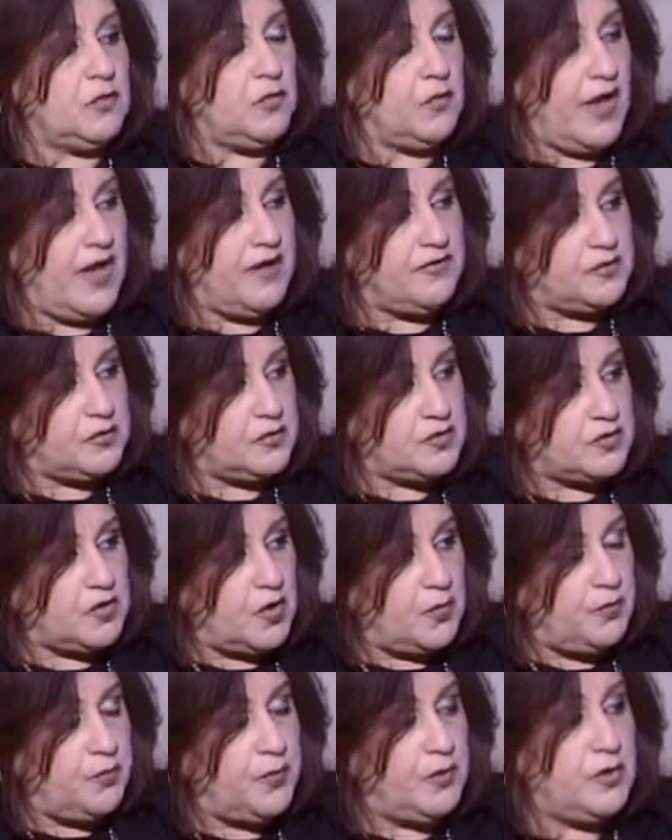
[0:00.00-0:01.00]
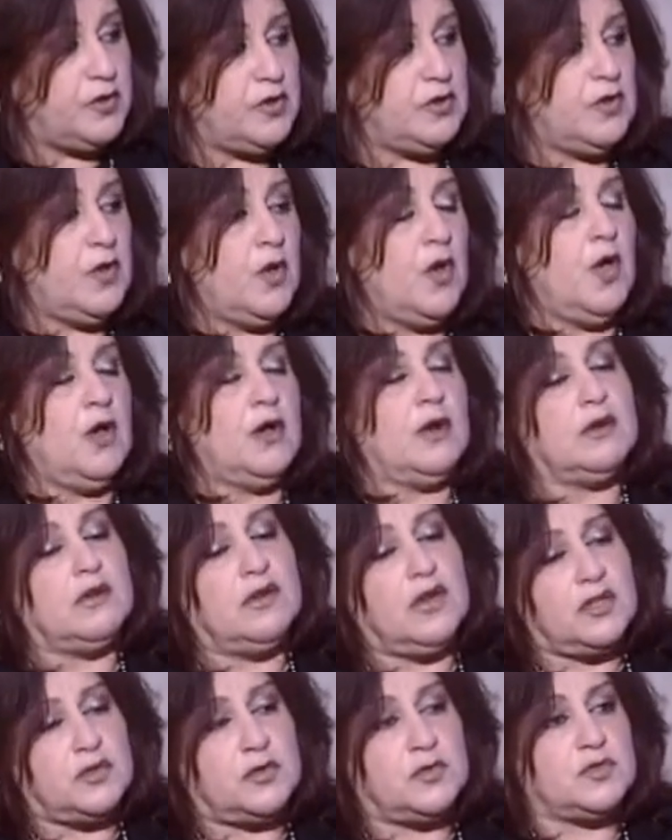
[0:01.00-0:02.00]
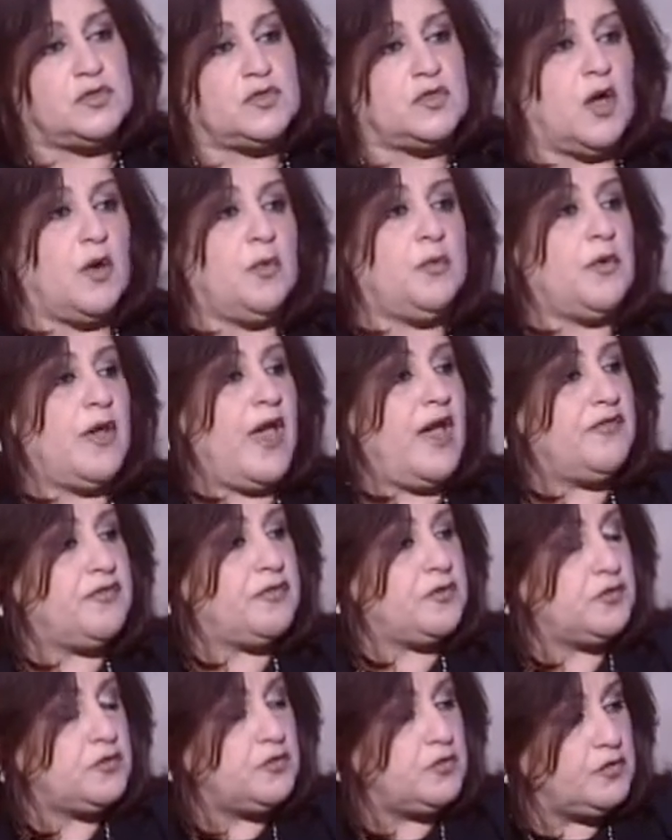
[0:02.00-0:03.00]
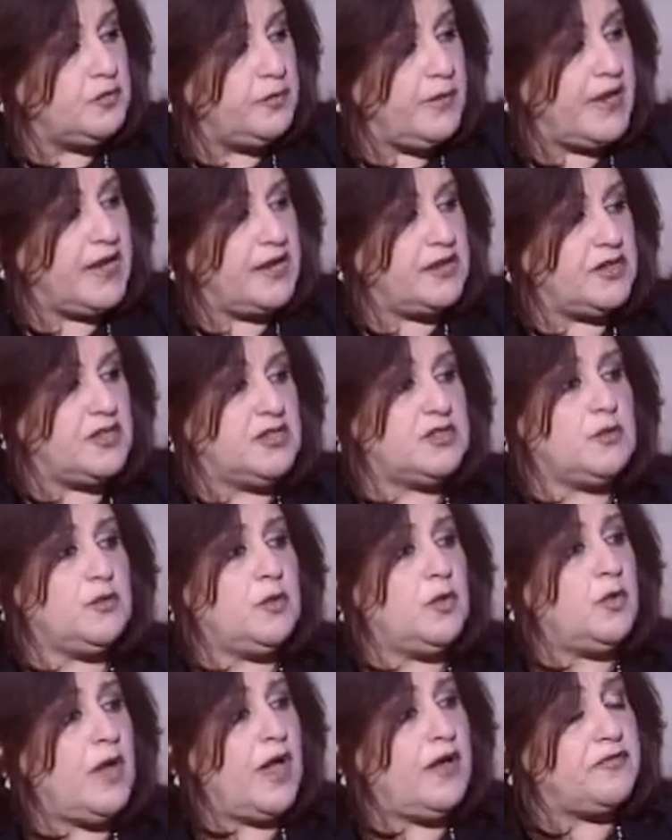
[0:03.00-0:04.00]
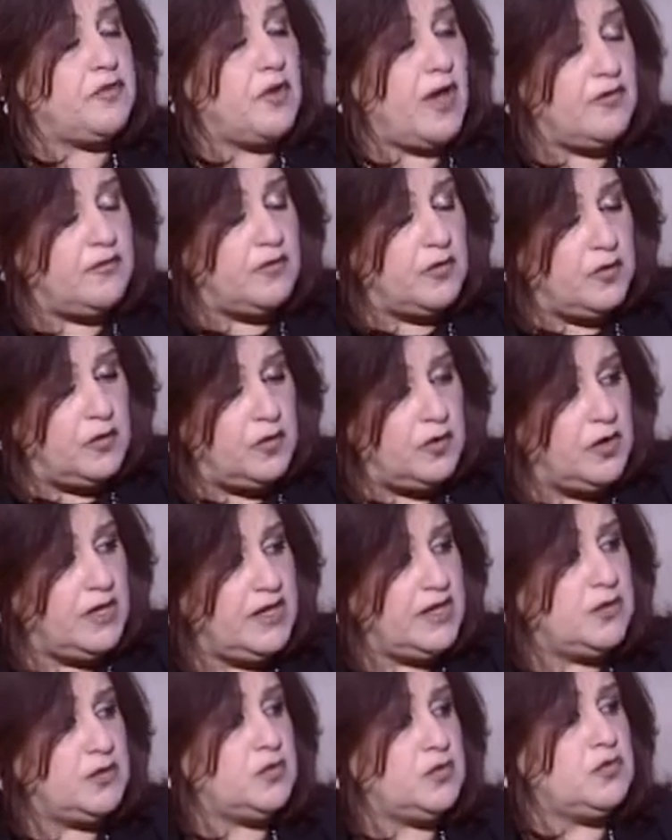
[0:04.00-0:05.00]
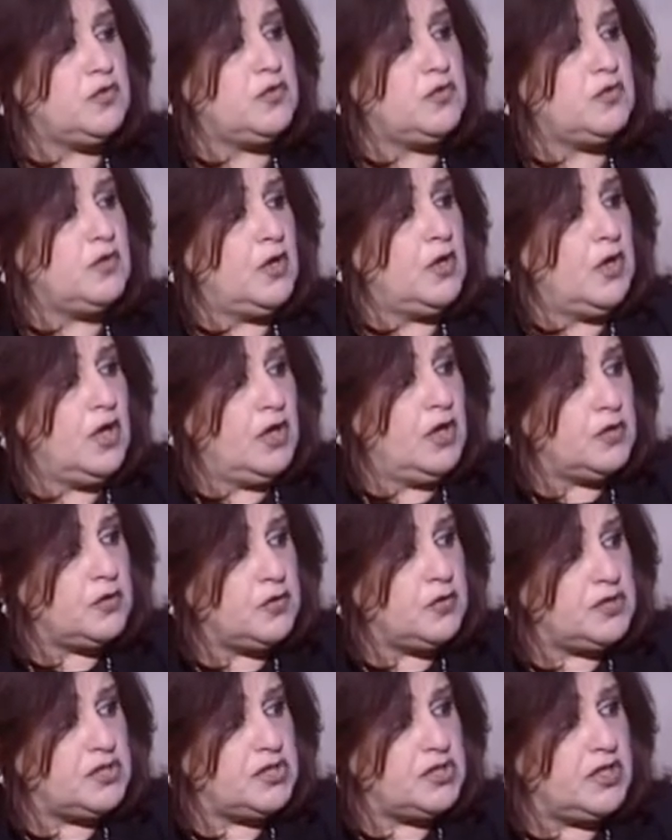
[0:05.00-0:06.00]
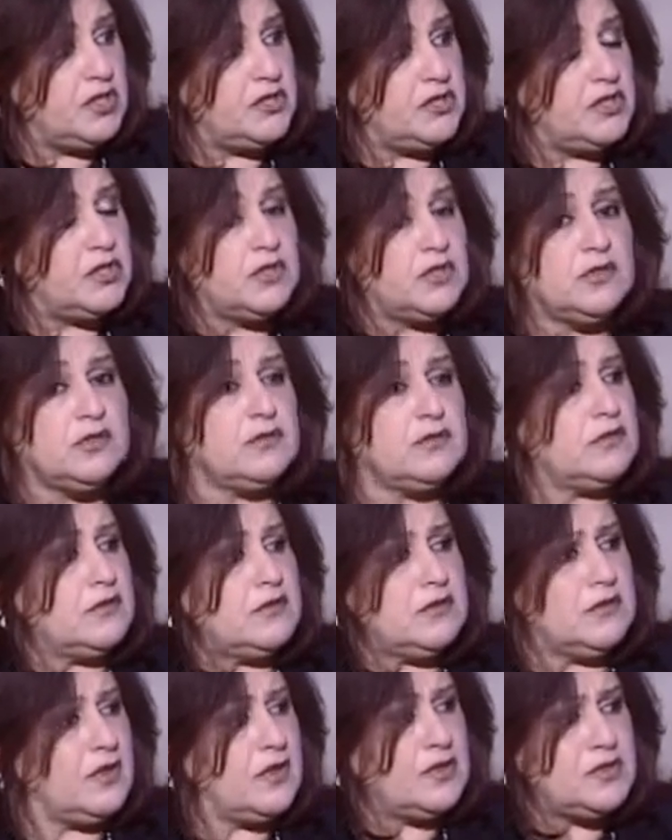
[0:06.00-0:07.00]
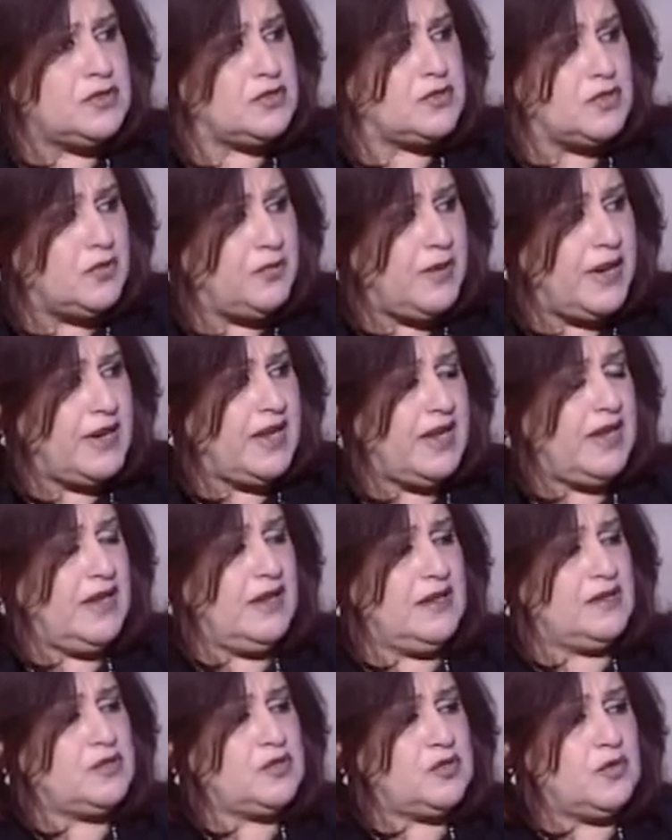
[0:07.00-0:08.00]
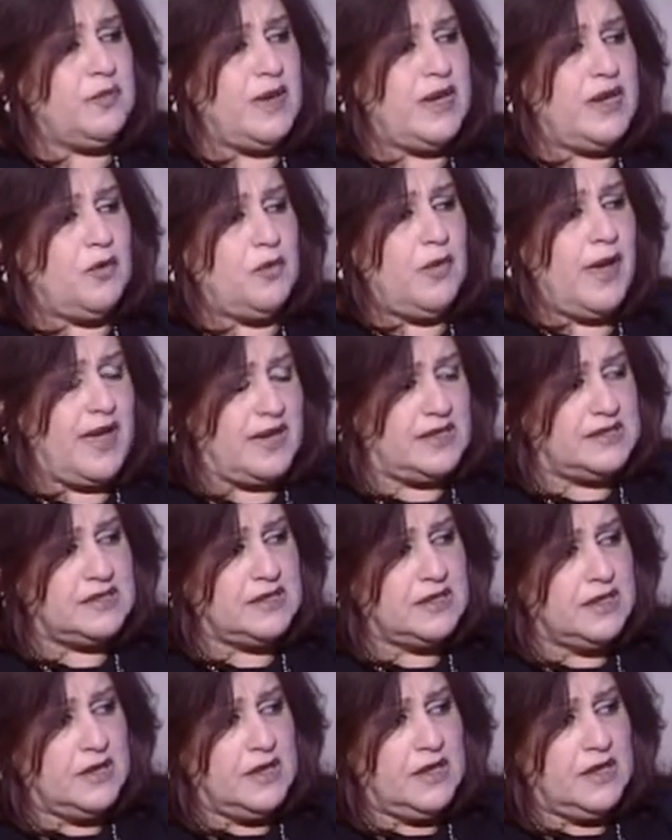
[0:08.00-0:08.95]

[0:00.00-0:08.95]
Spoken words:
We have to stop birth. Not to stop, we have to make reasonable. We have to have only two children. There are so many ways.